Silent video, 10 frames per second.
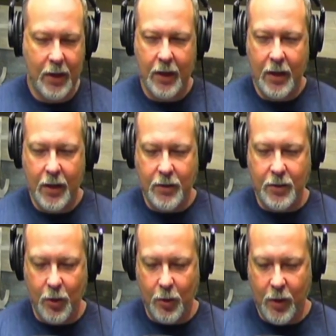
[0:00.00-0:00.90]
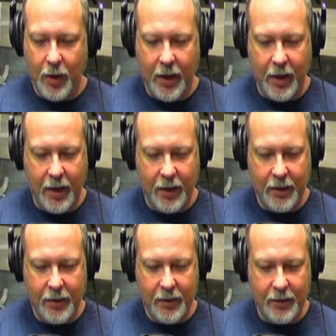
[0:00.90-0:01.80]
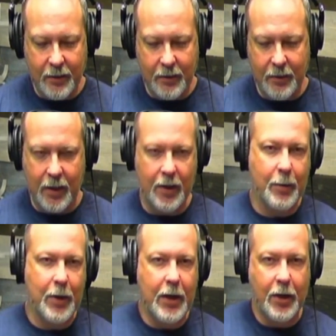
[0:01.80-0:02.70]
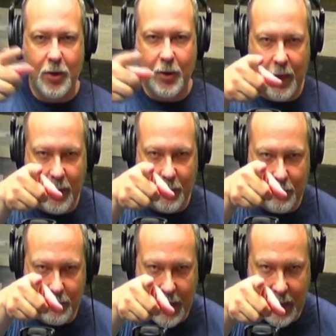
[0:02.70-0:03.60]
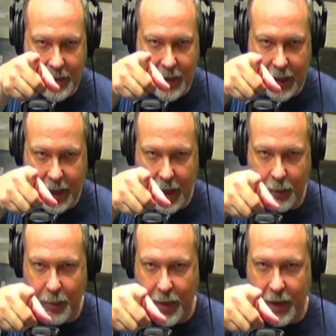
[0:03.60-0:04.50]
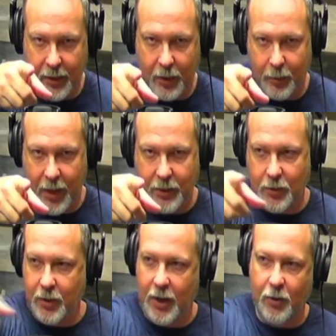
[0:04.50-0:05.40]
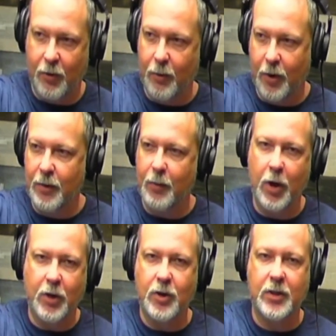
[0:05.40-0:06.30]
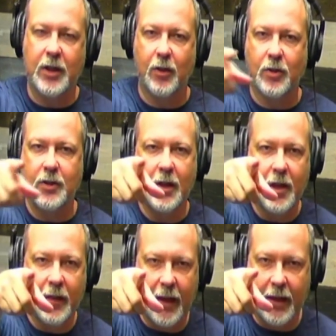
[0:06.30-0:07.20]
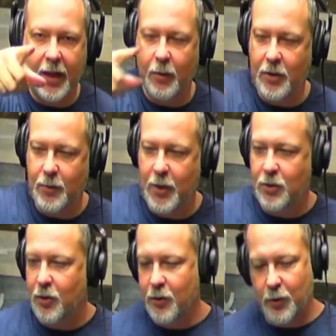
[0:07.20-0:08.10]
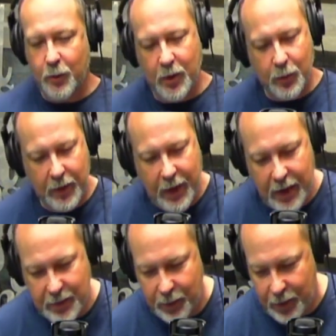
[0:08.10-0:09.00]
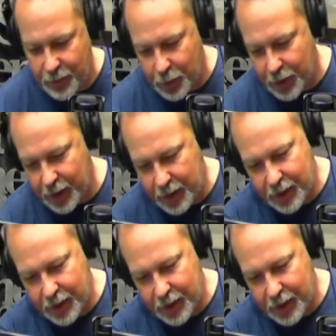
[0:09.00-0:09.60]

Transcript: so I'm going to need you to maybe manage that camera back there, Pastor Daniel, or Marcus, you can stay there. Just that camera, just make sure. So, because we've got something for you.